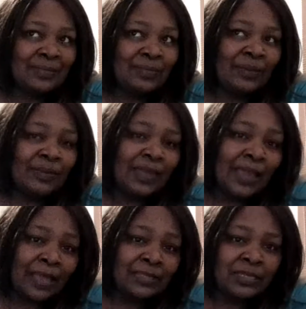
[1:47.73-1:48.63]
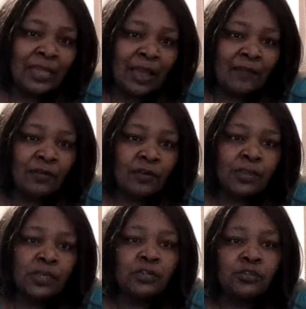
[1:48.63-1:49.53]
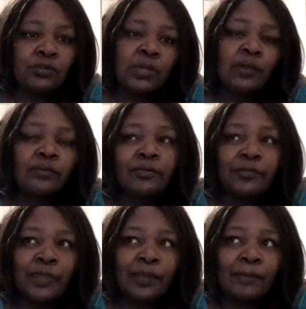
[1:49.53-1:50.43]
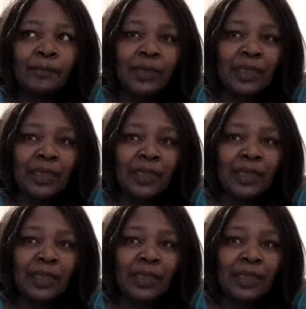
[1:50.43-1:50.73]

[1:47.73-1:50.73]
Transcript: baby, they actually have on there "do not root them,"